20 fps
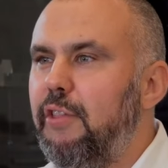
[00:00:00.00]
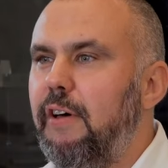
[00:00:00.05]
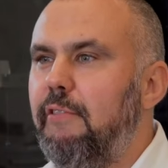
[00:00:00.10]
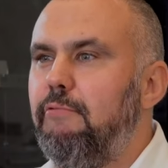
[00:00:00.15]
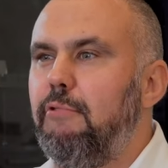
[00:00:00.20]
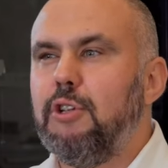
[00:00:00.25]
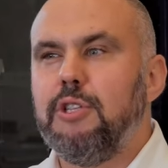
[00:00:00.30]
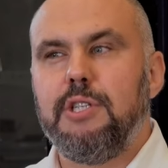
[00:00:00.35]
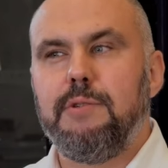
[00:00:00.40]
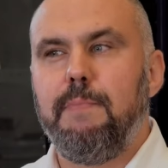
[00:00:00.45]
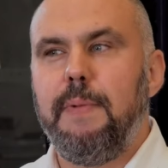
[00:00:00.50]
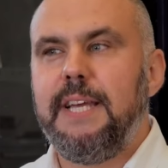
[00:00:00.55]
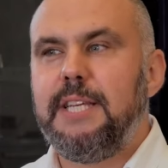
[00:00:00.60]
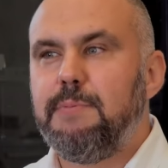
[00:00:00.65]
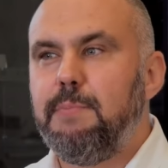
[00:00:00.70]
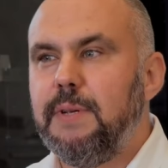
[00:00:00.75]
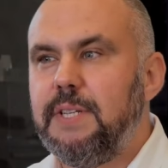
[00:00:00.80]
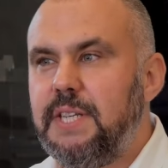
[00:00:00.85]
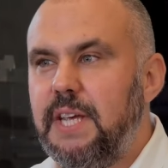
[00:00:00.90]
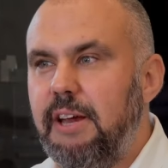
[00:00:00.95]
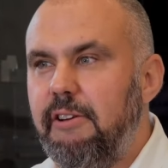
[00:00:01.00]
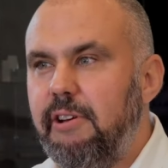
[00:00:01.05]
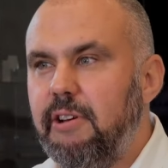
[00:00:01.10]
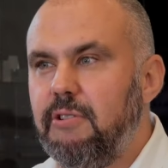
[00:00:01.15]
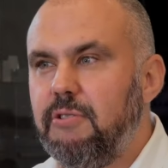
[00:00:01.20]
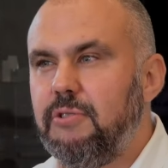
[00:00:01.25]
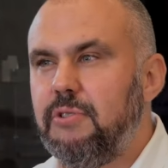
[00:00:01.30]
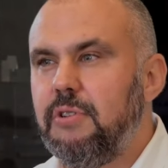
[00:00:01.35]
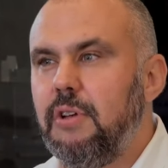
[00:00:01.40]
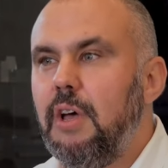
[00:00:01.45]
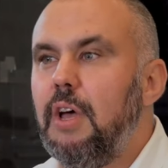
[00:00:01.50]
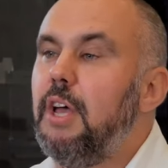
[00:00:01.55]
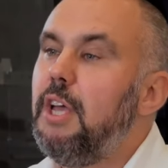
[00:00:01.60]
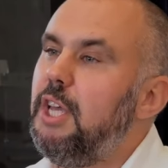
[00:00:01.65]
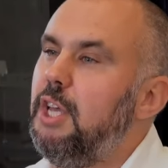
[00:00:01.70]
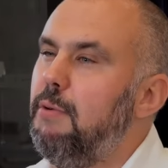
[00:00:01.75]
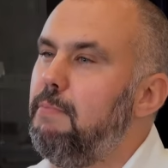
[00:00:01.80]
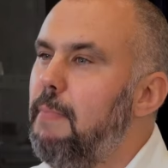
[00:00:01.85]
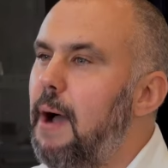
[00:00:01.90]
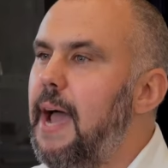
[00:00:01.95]
that runs mixed materials.
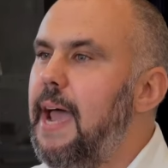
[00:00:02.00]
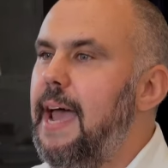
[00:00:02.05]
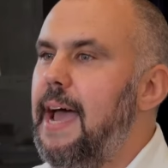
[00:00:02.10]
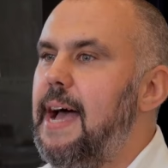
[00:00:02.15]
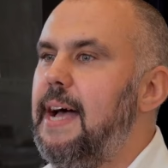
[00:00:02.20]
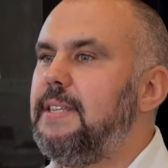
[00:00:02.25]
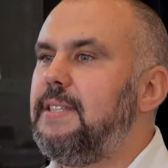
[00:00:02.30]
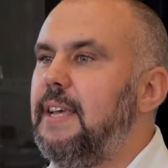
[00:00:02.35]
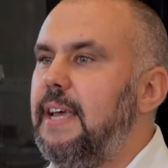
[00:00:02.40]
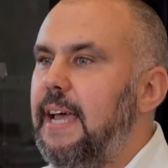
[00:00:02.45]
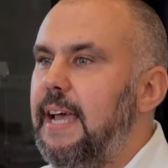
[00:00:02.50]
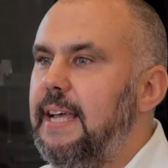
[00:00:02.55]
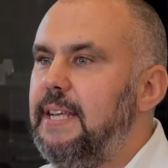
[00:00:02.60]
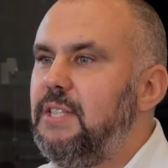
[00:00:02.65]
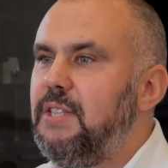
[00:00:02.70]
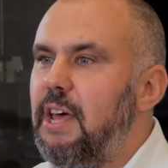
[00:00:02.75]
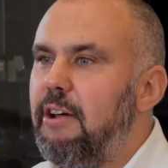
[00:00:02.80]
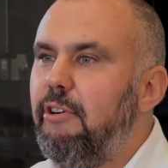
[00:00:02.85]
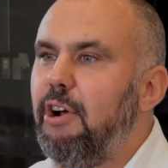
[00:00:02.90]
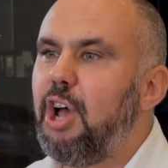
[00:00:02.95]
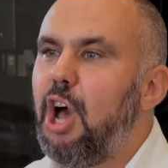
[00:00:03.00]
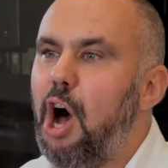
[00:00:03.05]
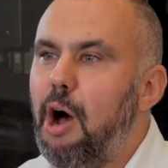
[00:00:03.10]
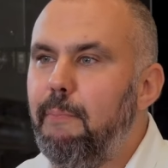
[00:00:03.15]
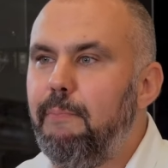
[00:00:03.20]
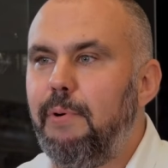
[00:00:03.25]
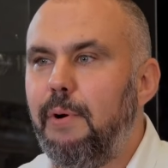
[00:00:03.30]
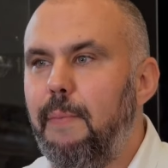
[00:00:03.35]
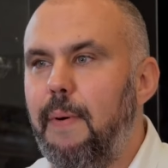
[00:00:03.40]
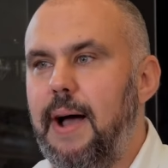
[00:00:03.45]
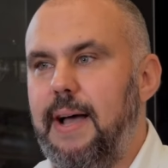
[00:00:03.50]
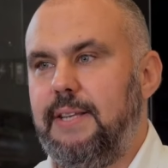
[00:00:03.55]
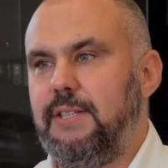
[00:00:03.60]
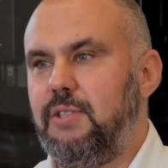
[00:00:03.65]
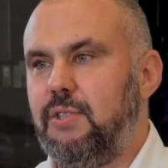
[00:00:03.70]
You might ask, is there a compromise